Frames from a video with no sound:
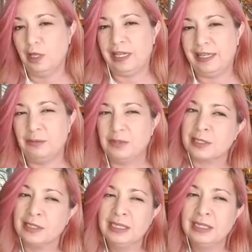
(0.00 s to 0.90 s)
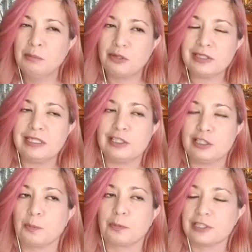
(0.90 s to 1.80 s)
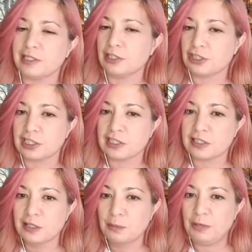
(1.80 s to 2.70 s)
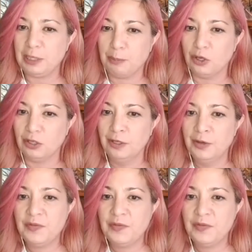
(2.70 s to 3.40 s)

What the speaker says: And it was mostly superstitious people.